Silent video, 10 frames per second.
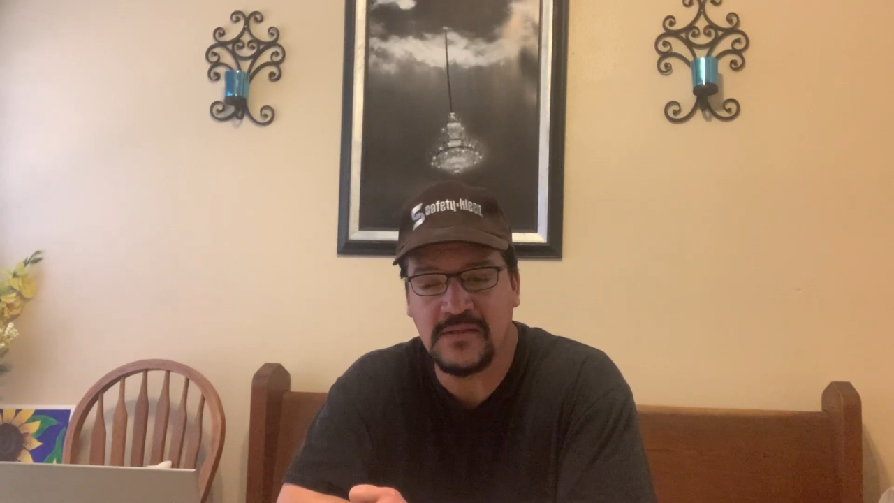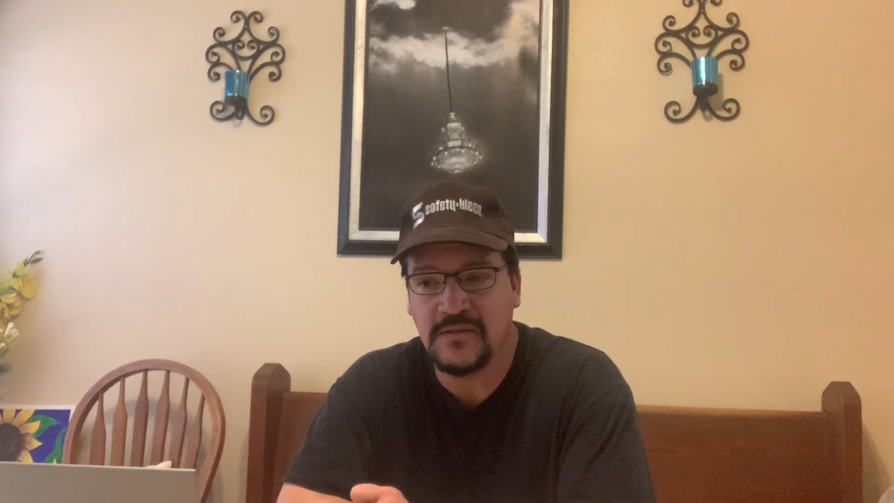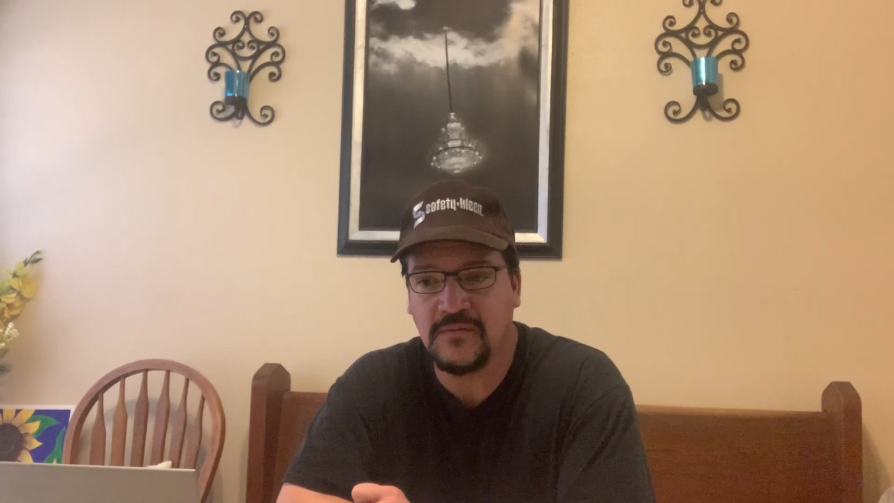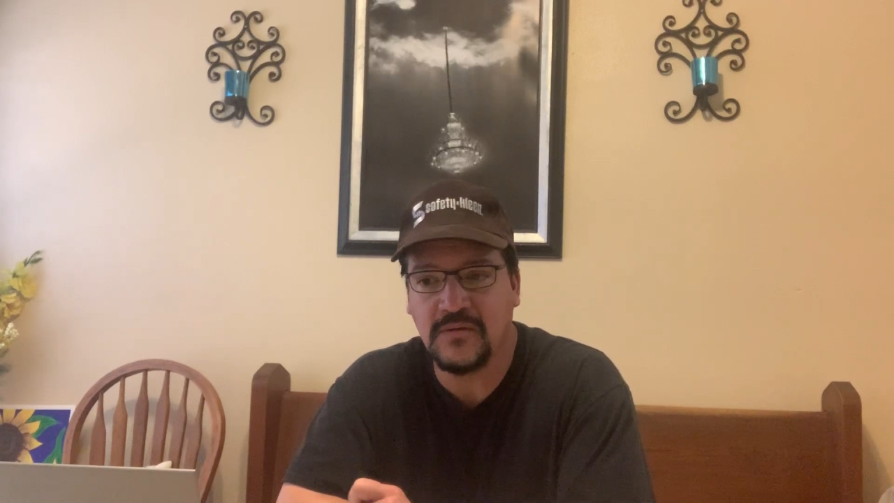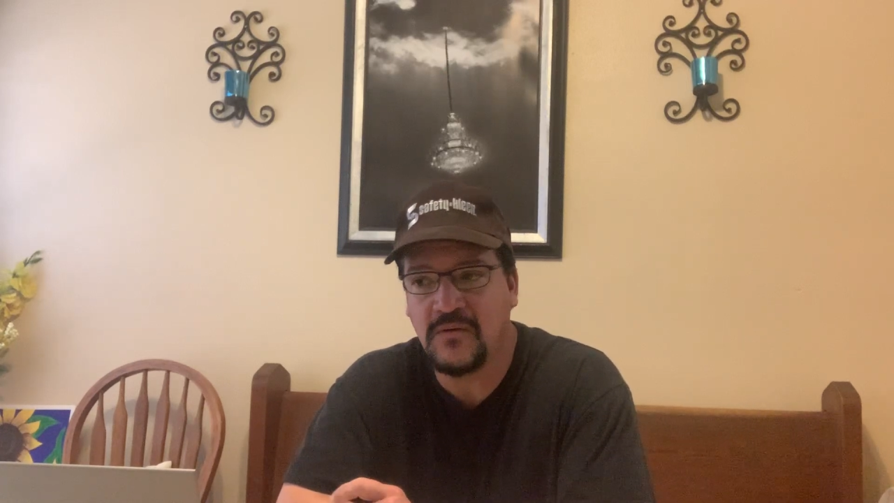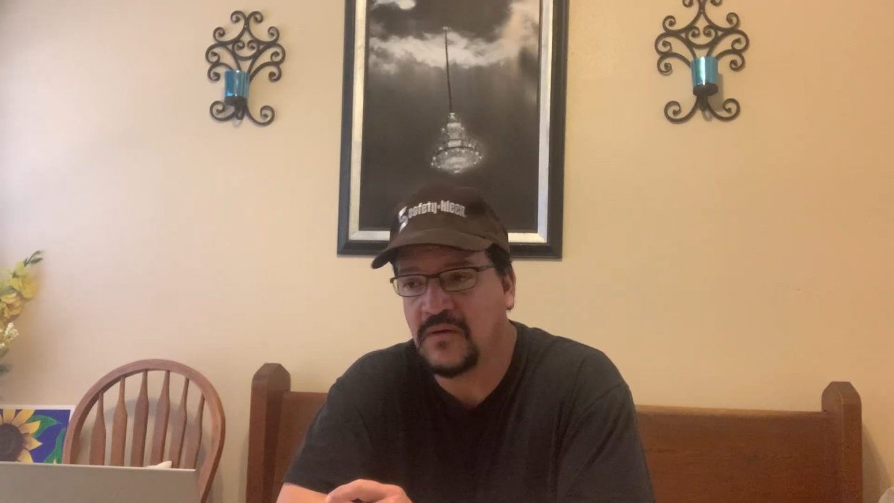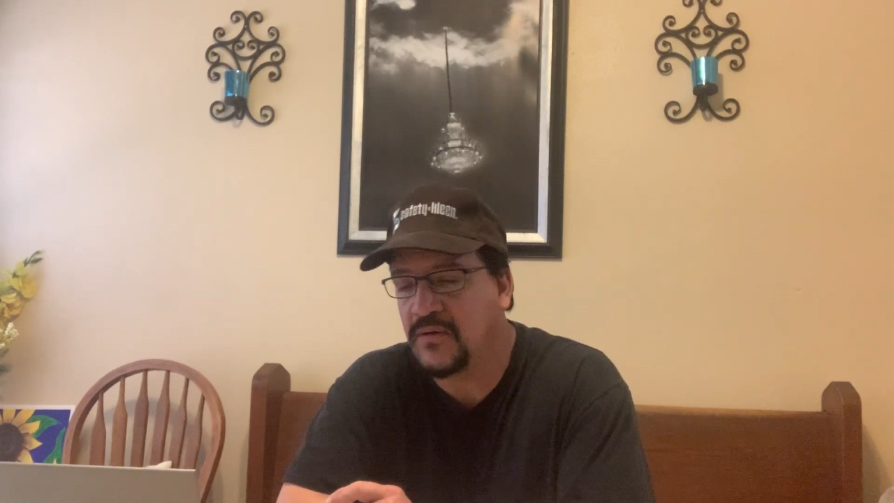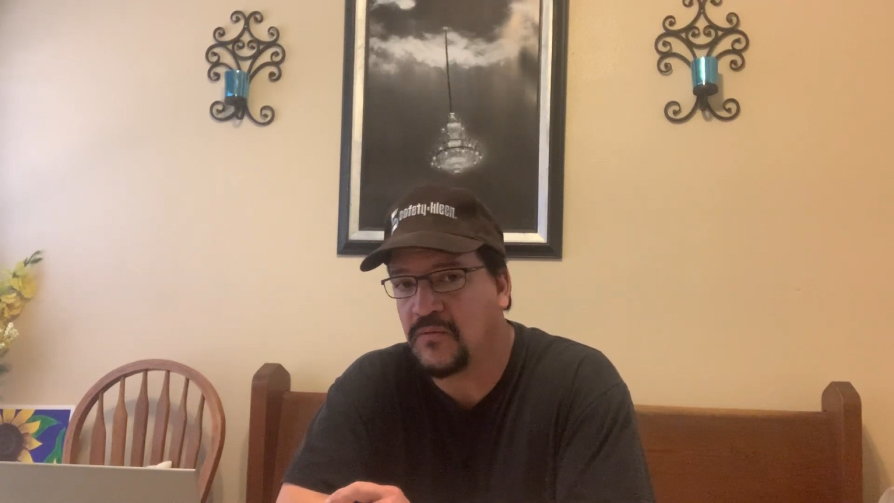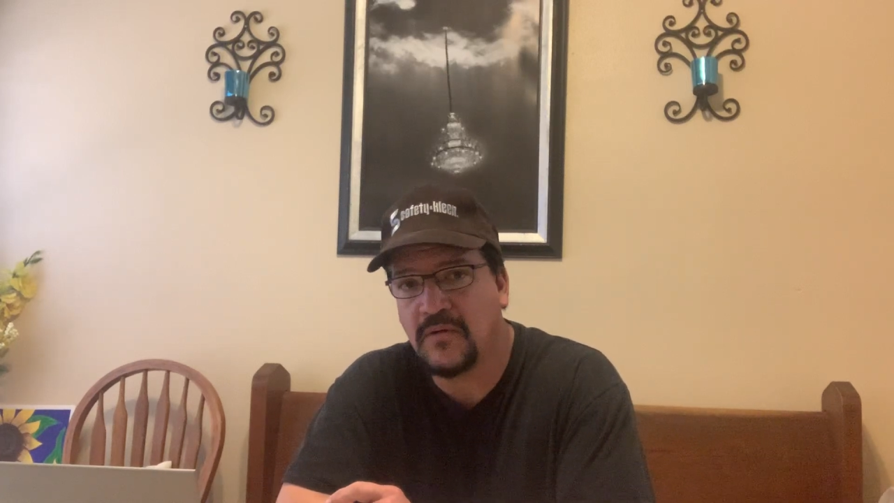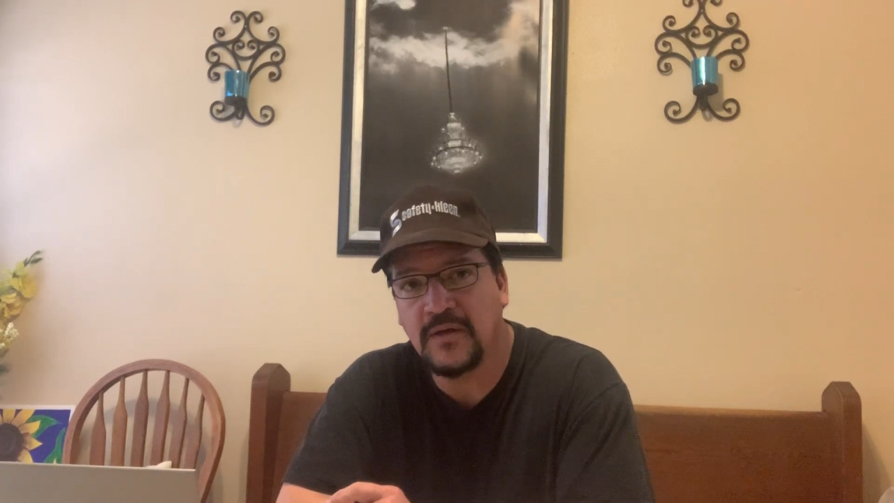and you don't go
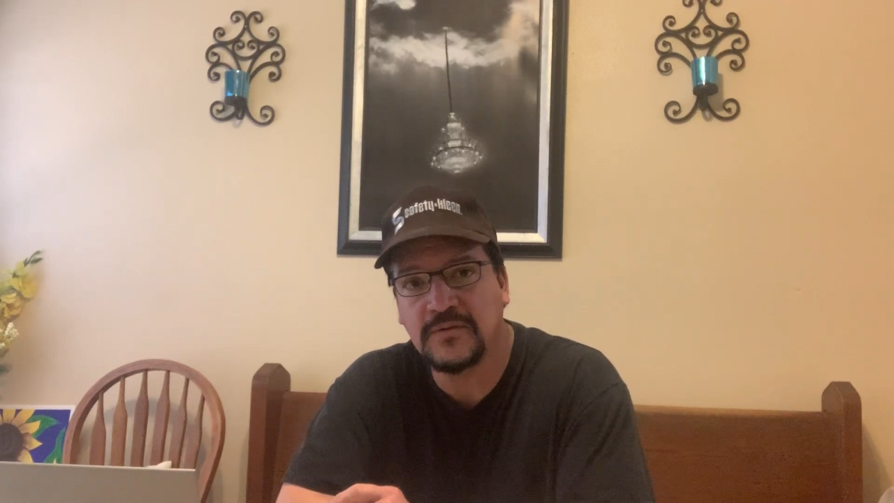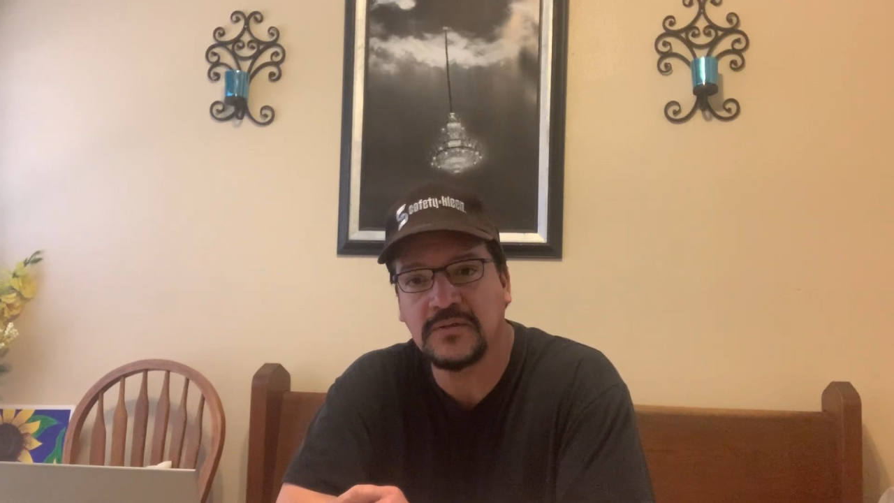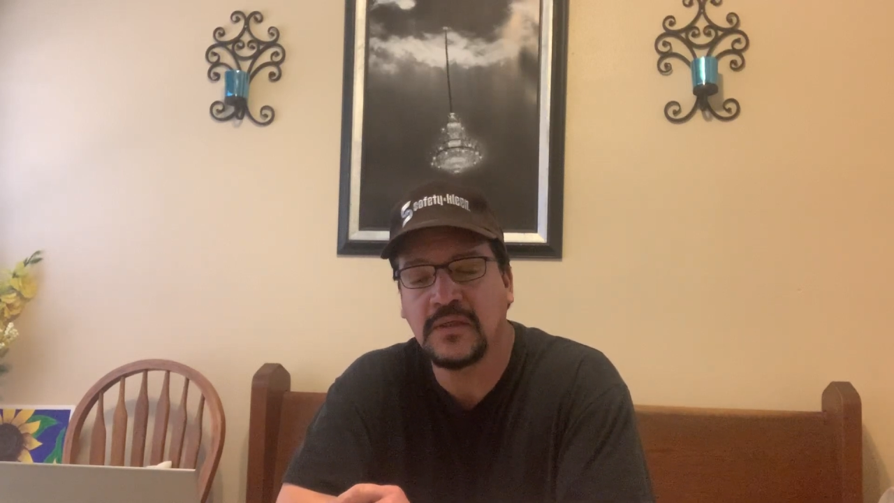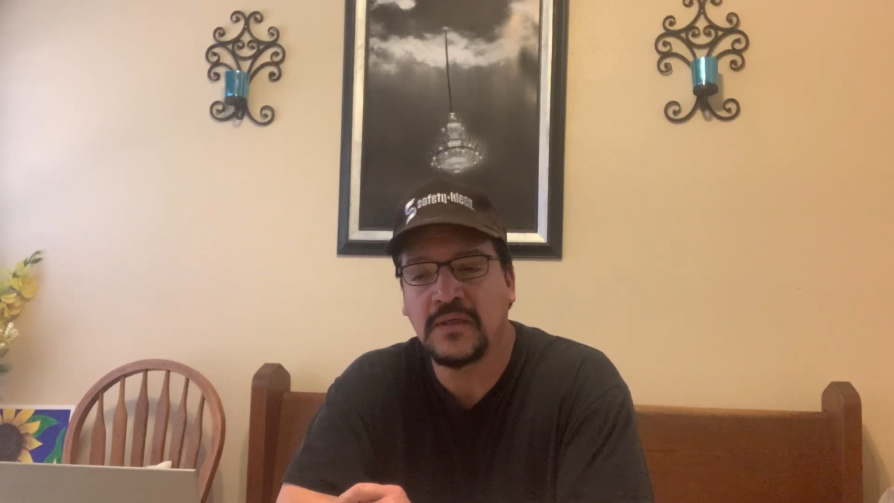anywhere else,